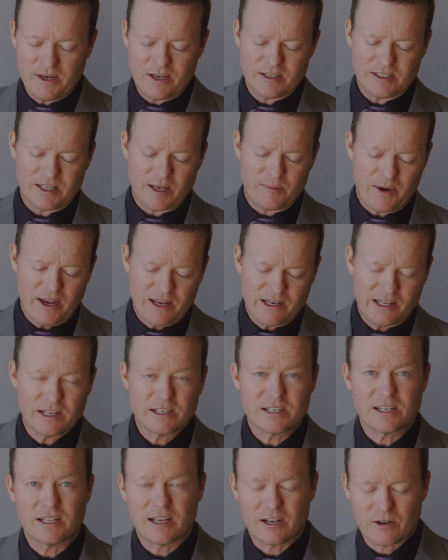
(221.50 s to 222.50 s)
because they pay
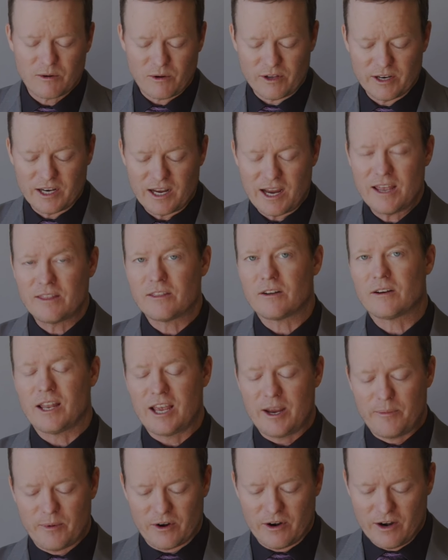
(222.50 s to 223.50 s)
attention to that quality in their
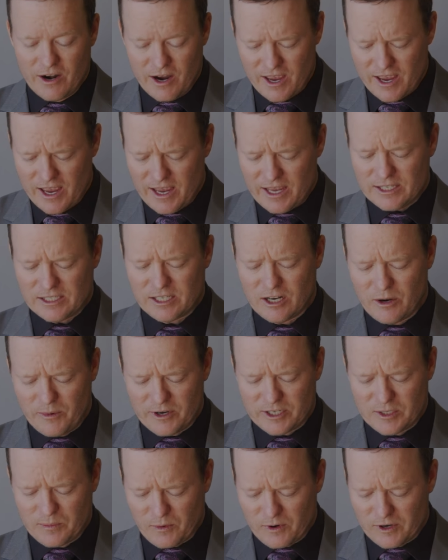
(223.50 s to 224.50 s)
labor. It's so
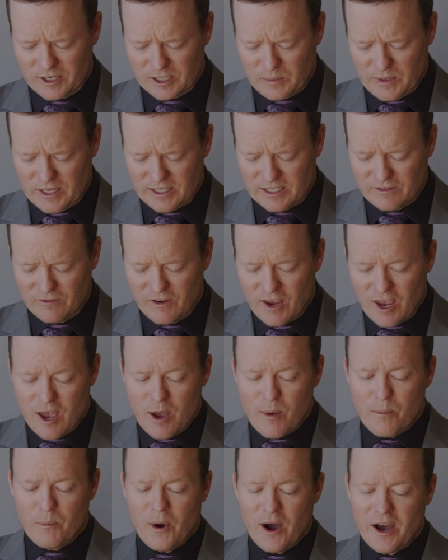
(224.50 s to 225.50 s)
much more expensive,
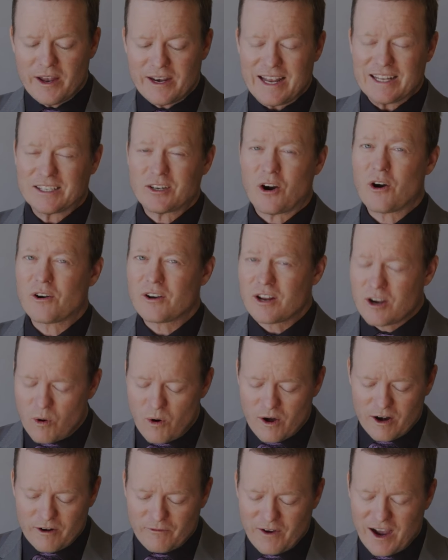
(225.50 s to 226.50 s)
but it's hard to
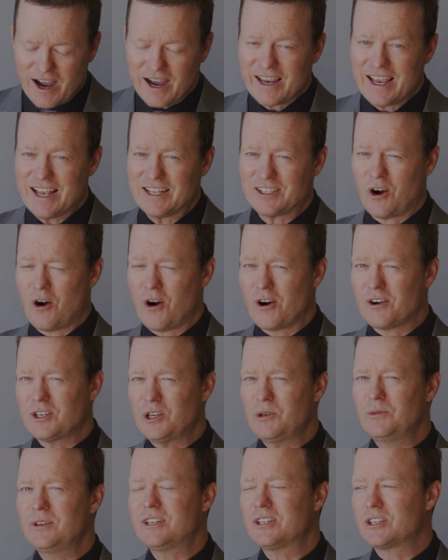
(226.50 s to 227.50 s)
quantify. It's
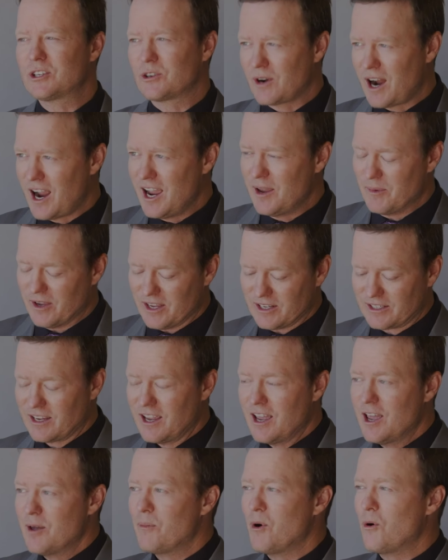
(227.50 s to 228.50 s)
hard to describe it.
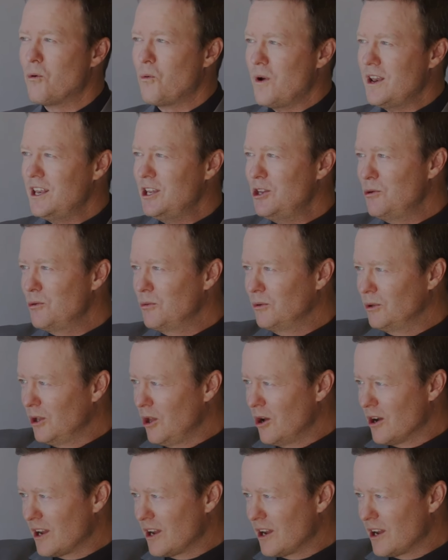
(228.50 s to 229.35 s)
But when you